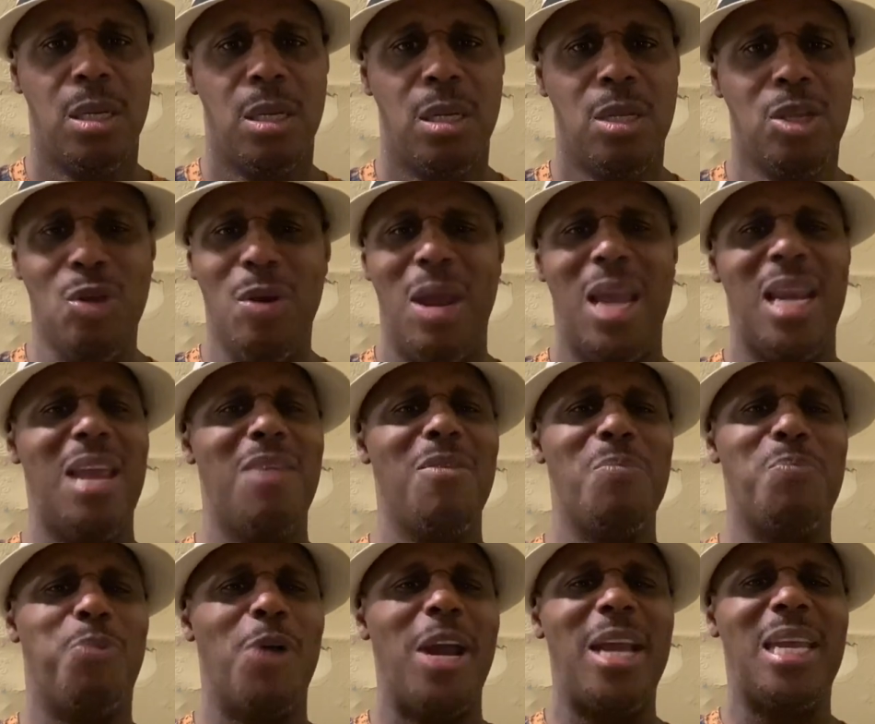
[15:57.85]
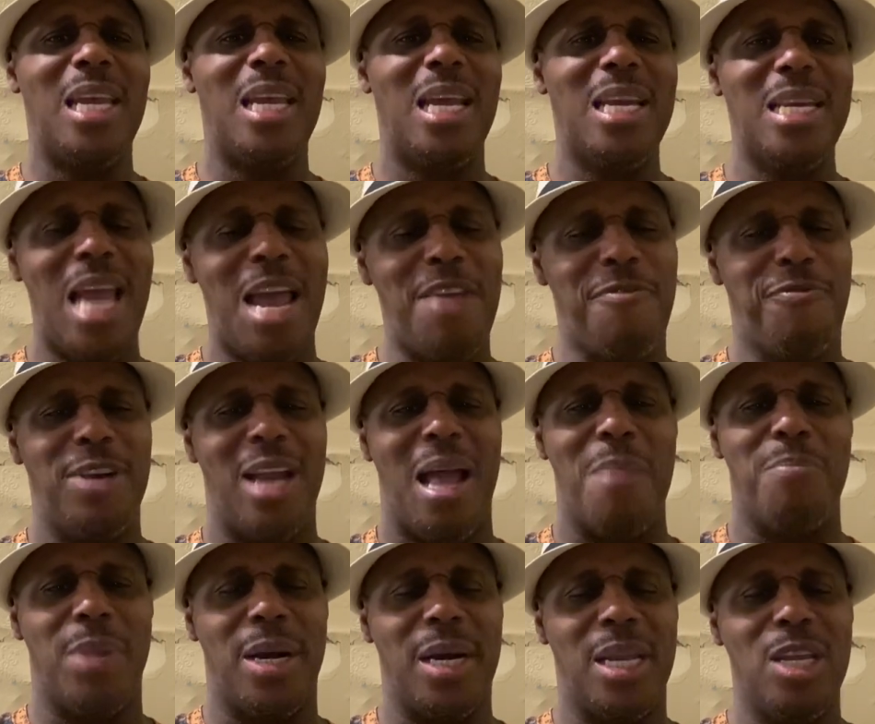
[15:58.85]
You ain't even break your neck for that
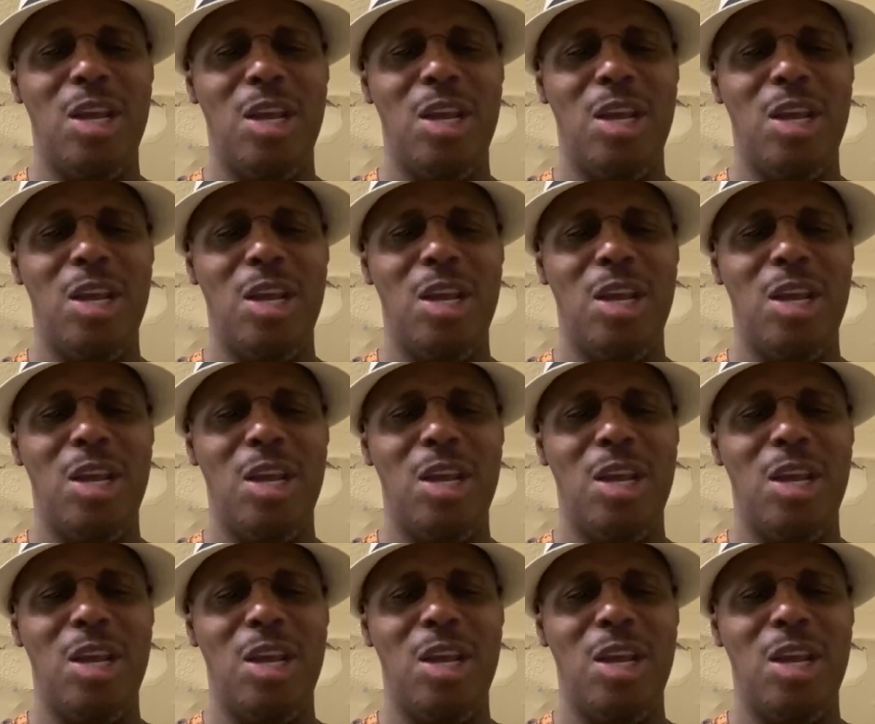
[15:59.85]
money.